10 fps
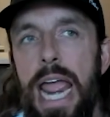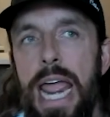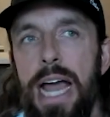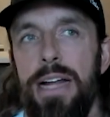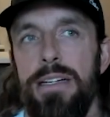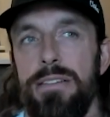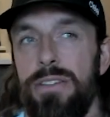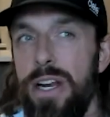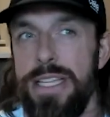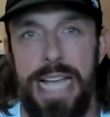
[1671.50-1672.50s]
and a
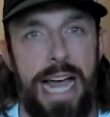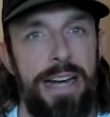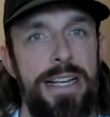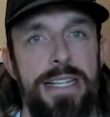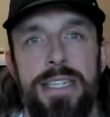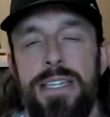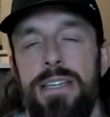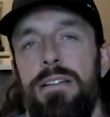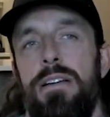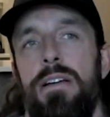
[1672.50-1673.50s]
lot of sadness,
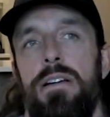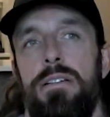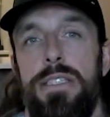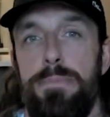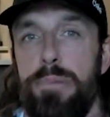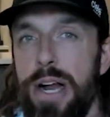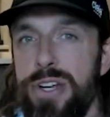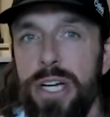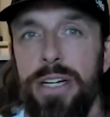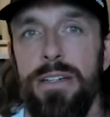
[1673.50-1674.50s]

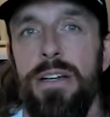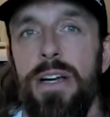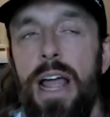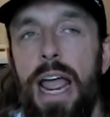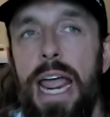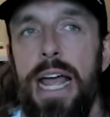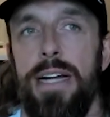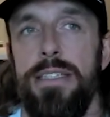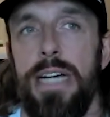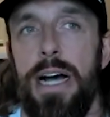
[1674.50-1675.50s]
depression.
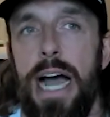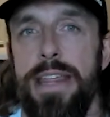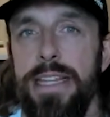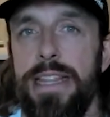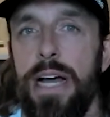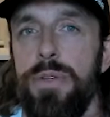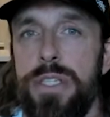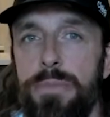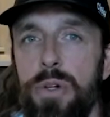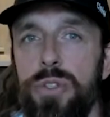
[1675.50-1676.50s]
And I think that was
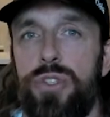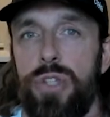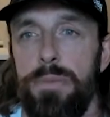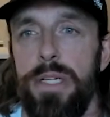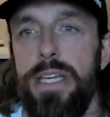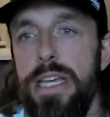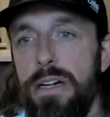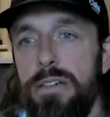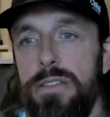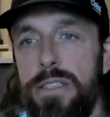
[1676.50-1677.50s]
the most troubling
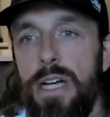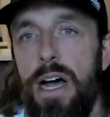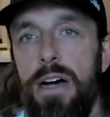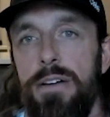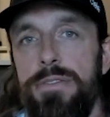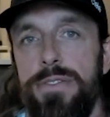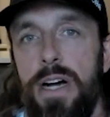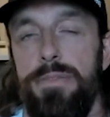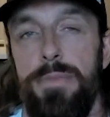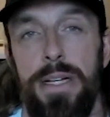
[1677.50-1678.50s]
years of
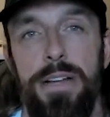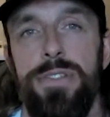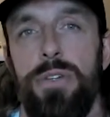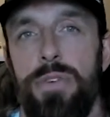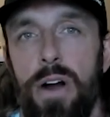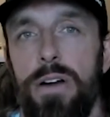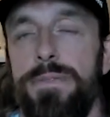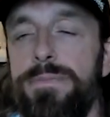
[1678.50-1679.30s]
my life so far.